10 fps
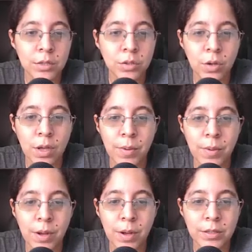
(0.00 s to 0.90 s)
talk
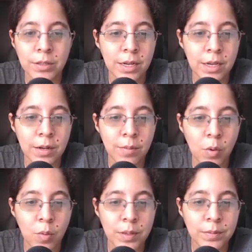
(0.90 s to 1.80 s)
about that in a
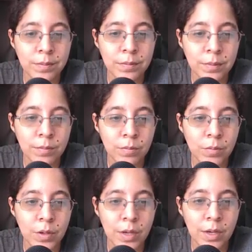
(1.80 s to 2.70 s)
moment.
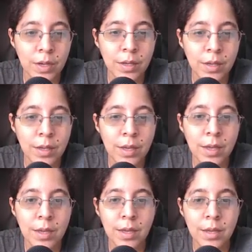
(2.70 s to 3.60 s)
Okay,
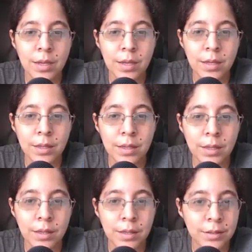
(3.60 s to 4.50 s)

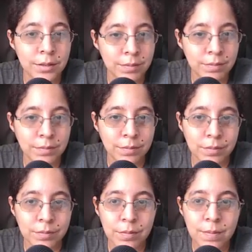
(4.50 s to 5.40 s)

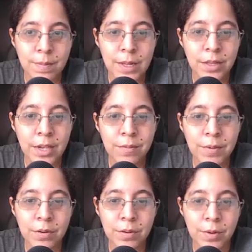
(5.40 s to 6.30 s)
they have been on
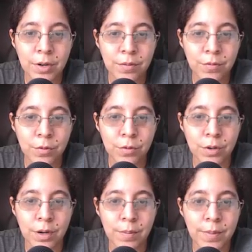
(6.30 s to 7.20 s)
the market for
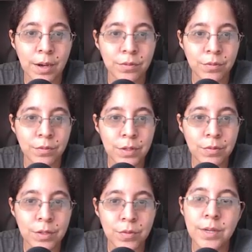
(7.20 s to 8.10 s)
about
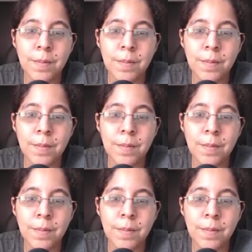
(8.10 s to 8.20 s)
53